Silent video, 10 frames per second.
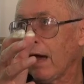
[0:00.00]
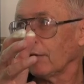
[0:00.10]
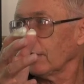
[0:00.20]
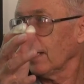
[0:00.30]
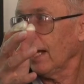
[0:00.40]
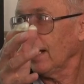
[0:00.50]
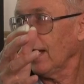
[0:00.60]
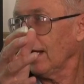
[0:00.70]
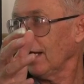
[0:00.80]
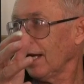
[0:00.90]
out
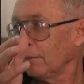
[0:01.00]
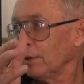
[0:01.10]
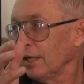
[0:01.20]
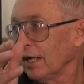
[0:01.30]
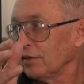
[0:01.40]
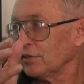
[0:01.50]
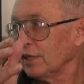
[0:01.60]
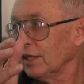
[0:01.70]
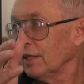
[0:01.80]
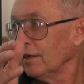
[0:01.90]
AA, AB,
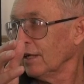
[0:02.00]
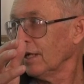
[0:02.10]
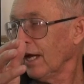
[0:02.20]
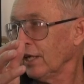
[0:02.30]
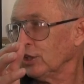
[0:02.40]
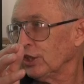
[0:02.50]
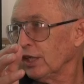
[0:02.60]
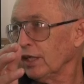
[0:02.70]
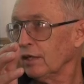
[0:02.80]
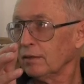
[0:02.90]
AC,
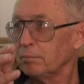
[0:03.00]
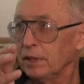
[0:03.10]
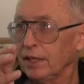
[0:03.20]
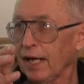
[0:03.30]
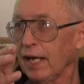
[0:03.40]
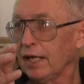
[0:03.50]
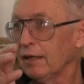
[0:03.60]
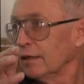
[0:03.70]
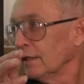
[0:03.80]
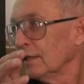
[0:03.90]
AG, BA,
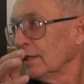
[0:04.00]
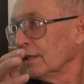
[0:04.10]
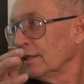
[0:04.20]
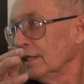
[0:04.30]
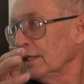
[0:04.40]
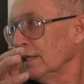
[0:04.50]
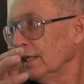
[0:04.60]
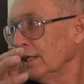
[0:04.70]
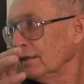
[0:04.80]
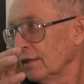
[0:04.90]

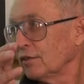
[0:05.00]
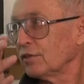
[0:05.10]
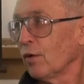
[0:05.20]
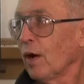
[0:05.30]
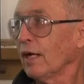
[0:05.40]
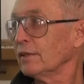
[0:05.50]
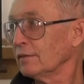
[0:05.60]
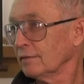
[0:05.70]
DD, and so on.